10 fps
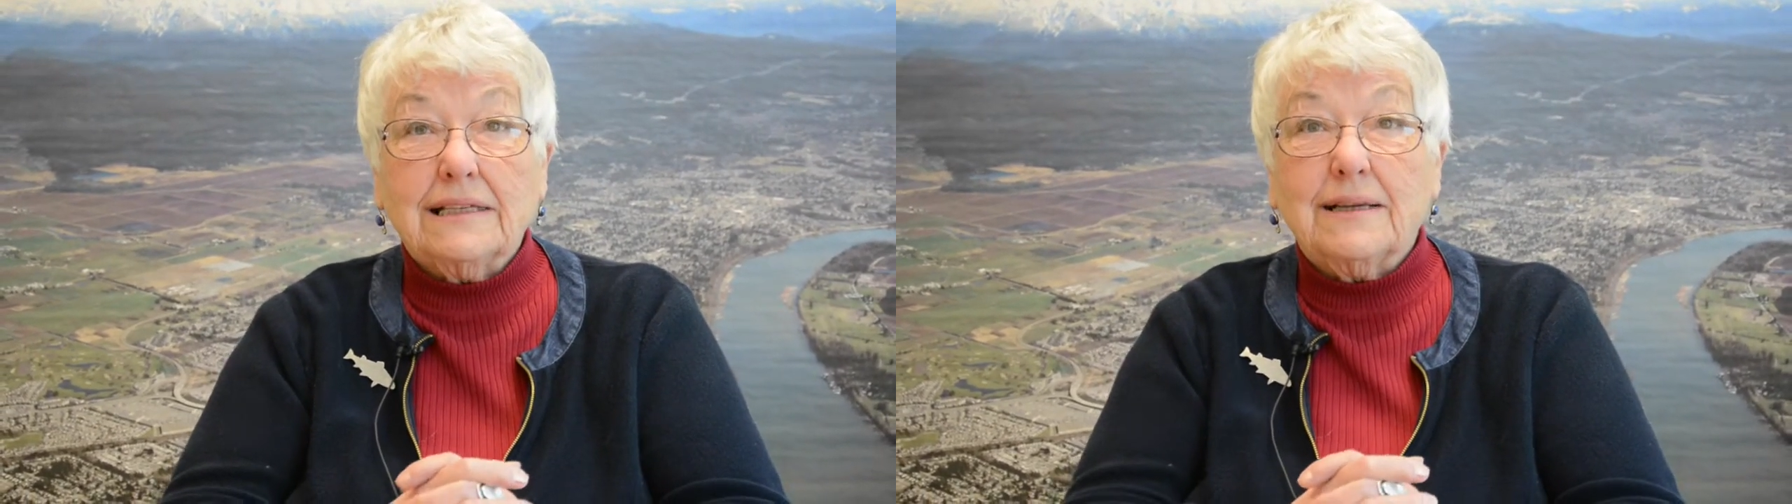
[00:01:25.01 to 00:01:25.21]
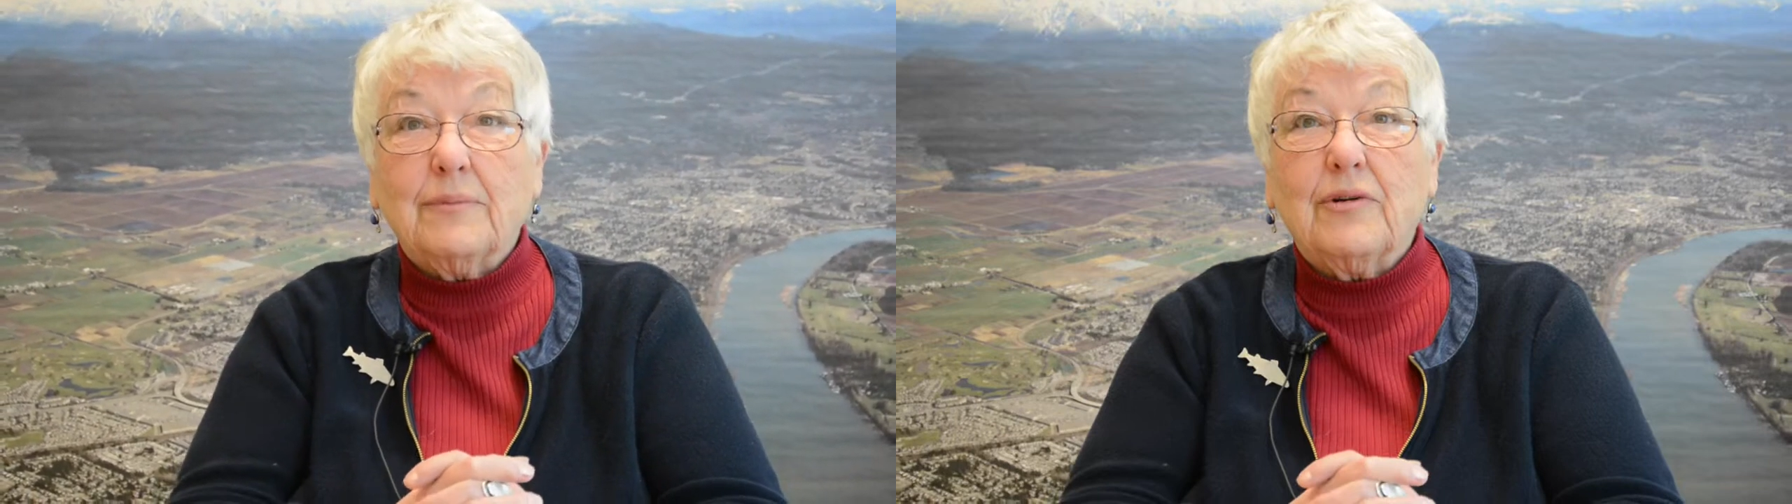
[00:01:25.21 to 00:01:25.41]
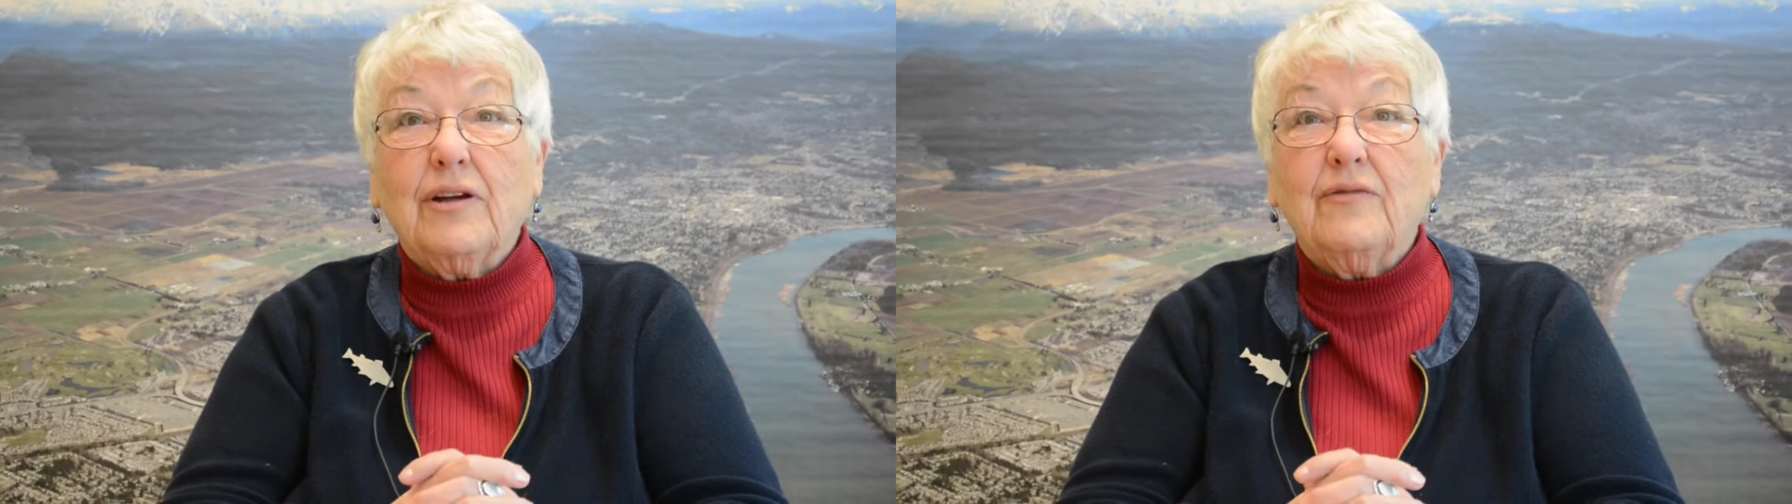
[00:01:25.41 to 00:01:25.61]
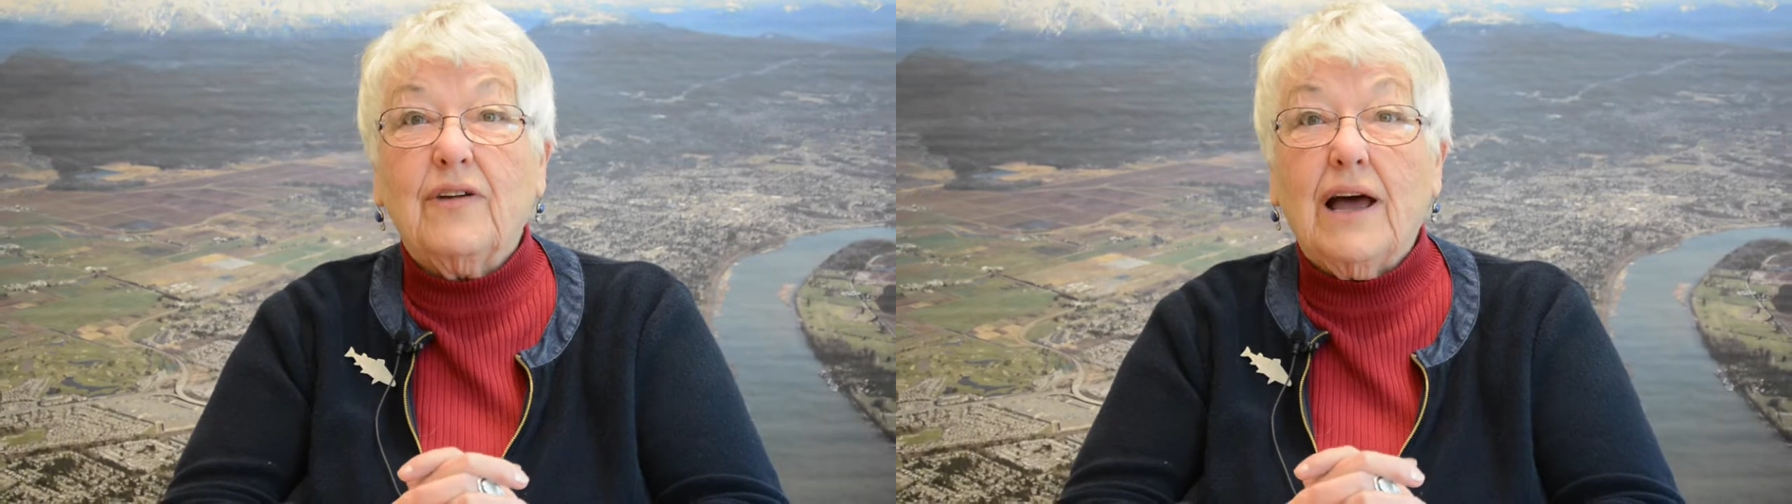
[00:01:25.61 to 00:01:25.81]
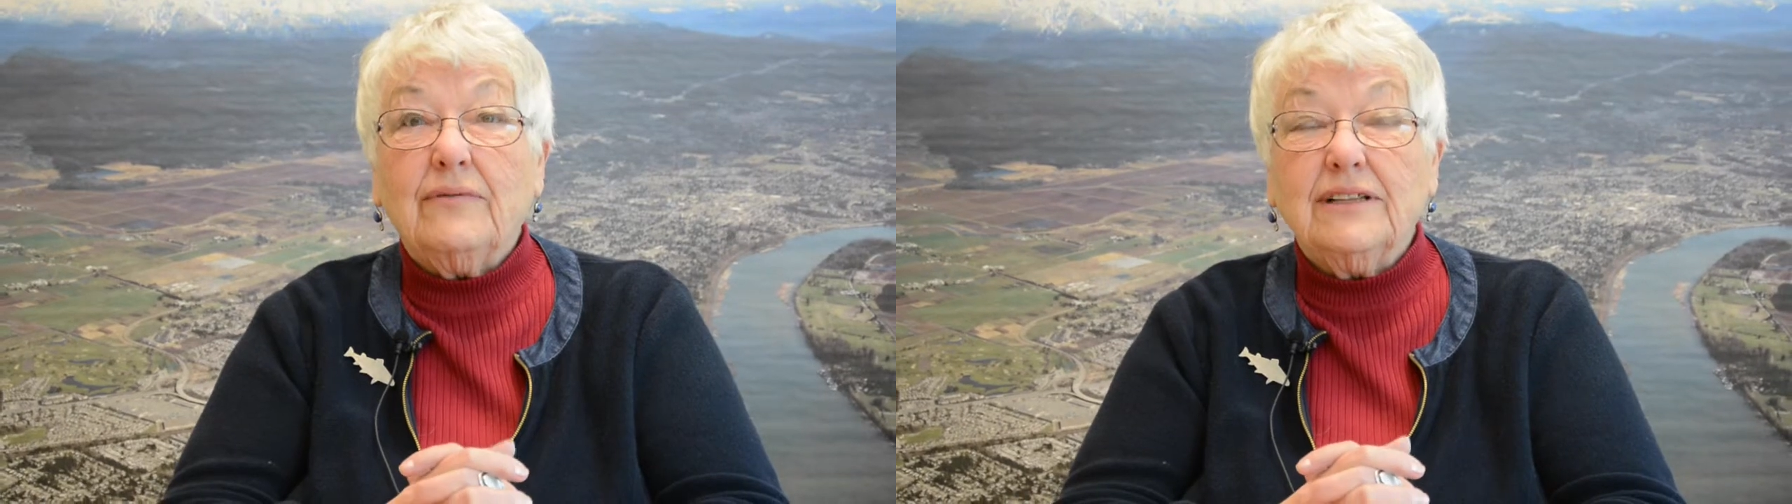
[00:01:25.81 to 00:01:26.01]
except grade
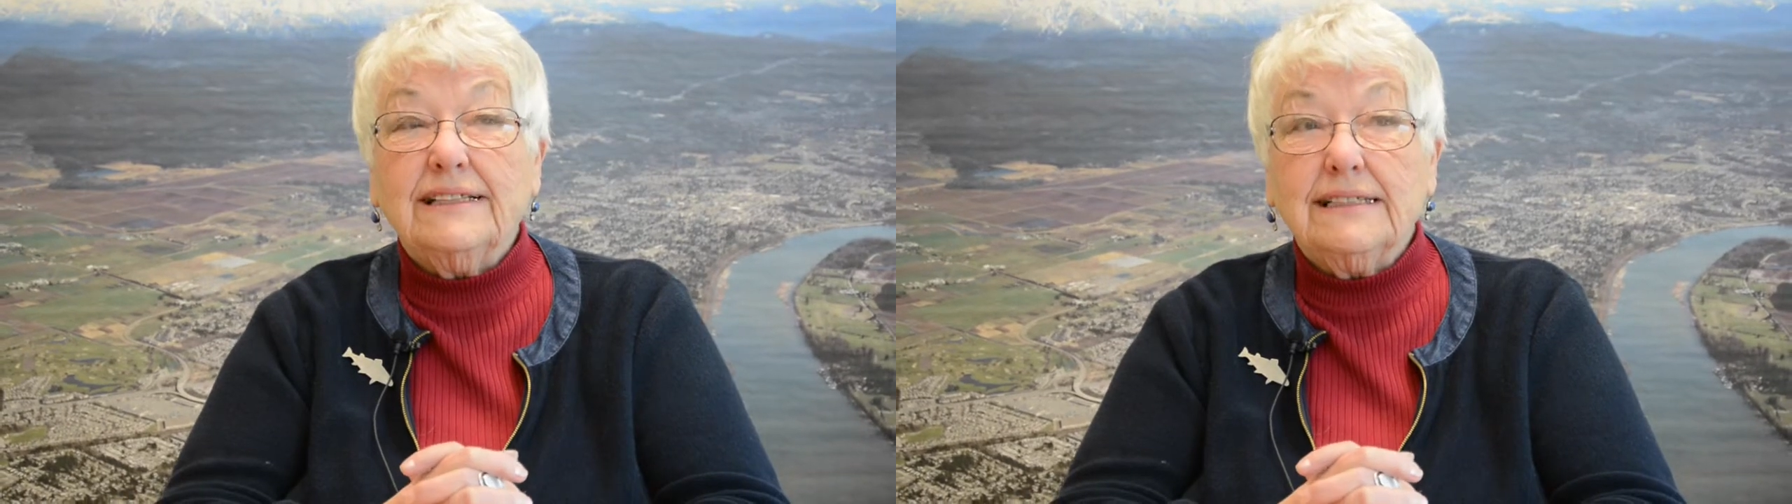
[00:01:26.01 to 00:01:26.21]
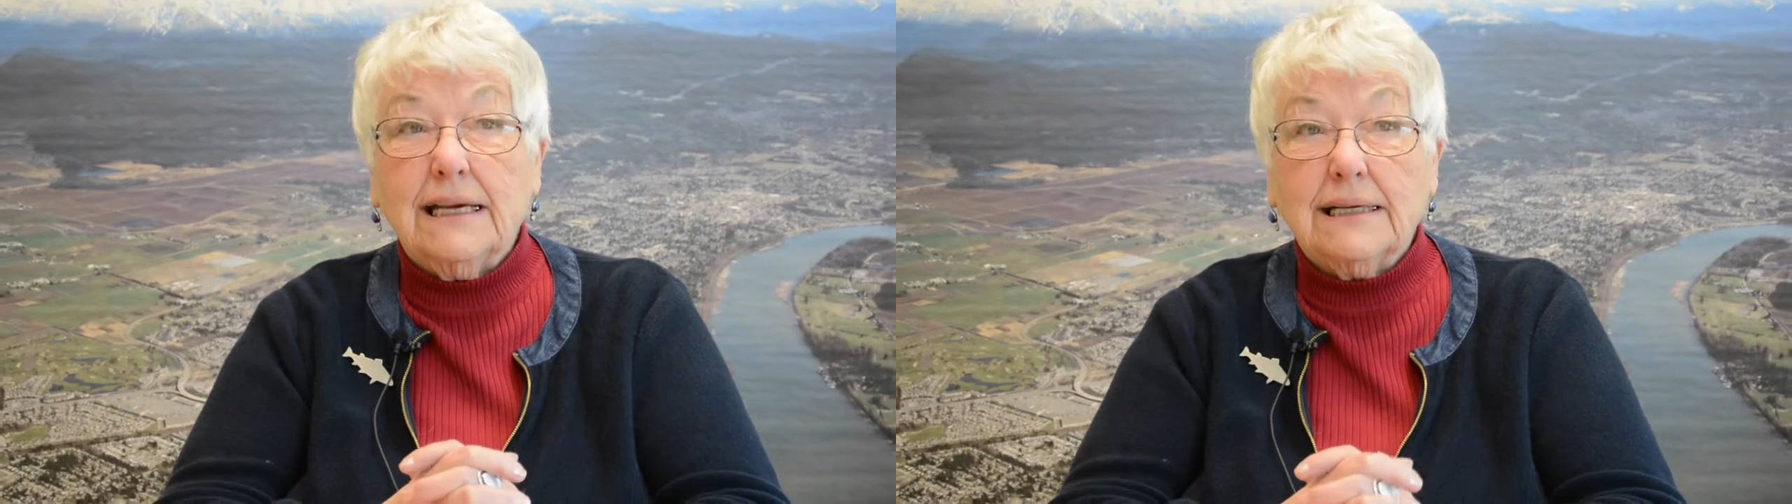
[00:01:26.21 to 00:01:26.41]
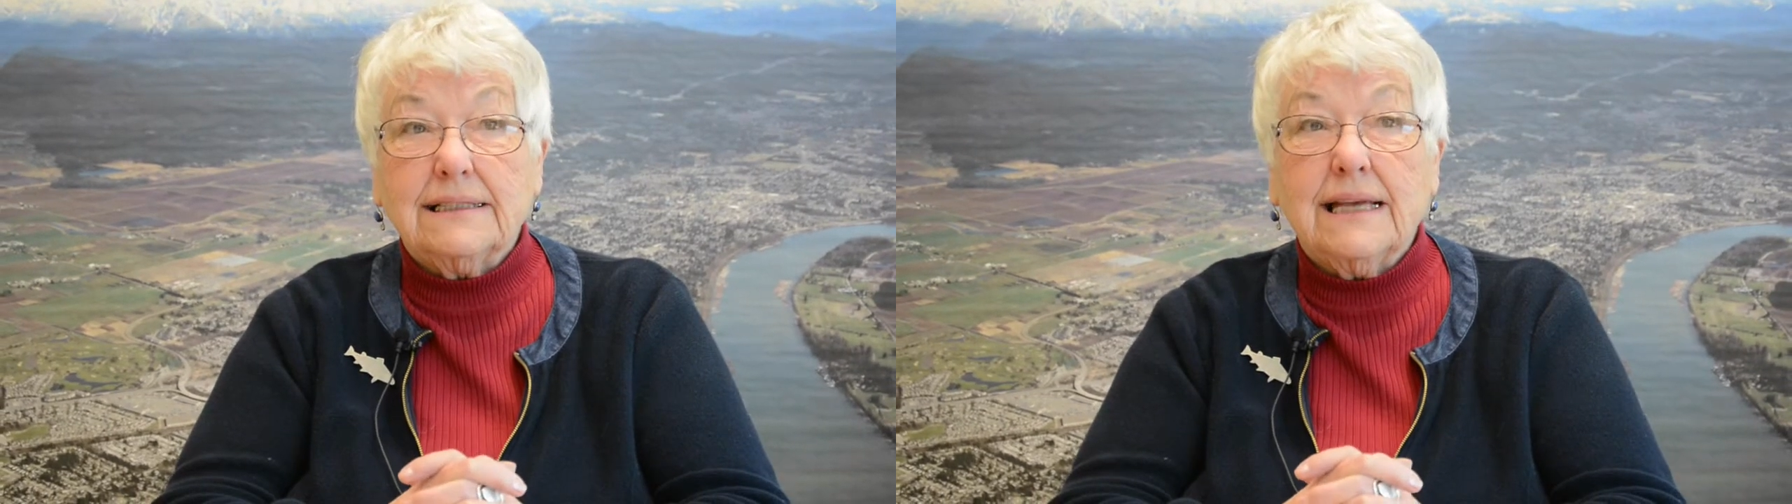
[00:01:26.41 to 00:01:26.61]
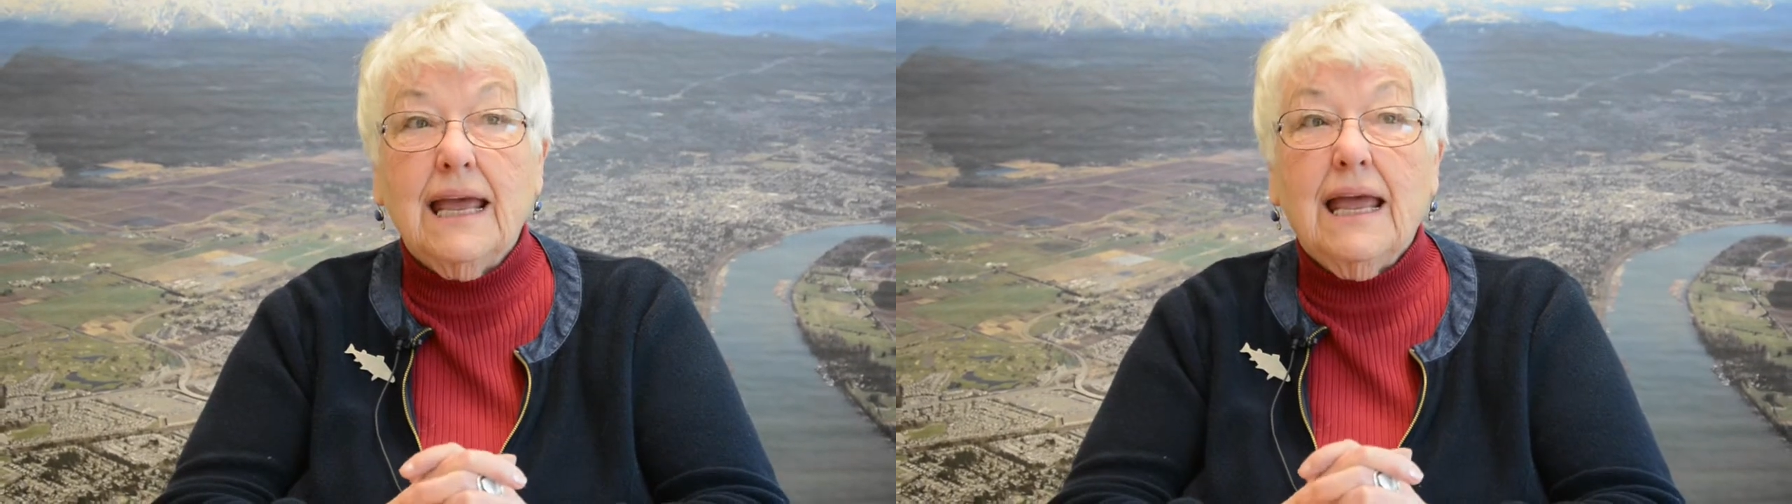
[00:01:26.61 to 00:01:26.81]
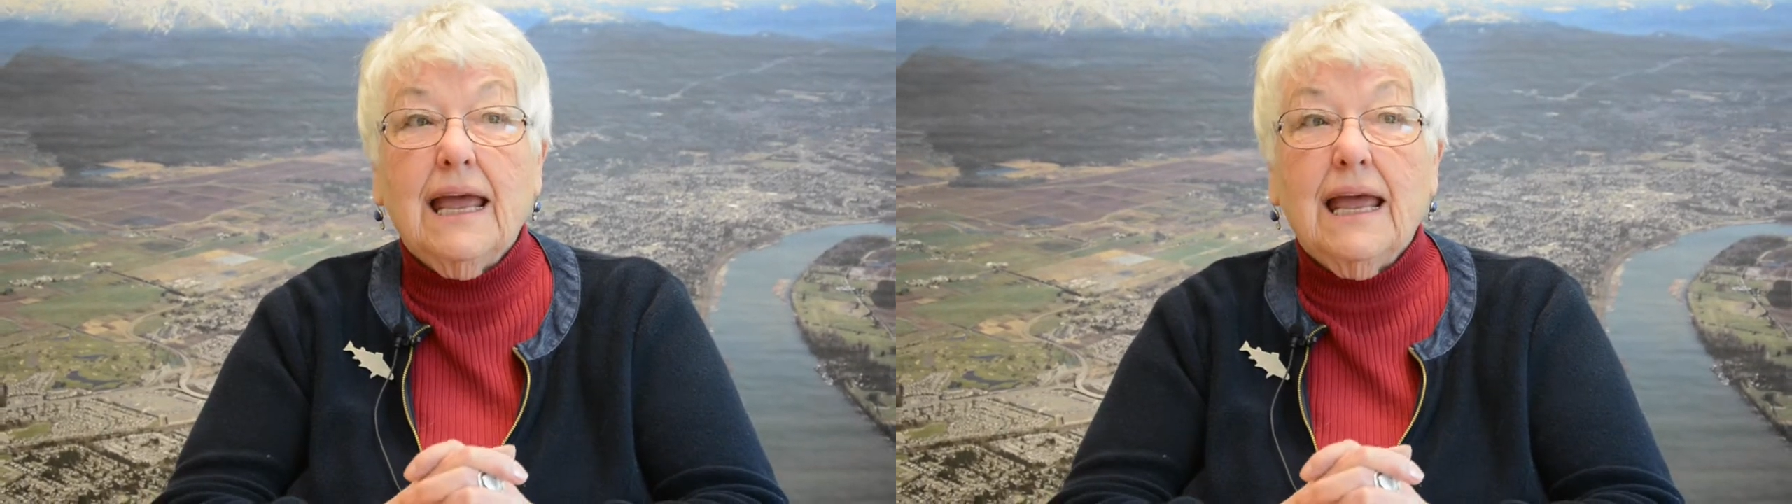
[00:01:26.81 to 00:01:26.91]
5 and 6,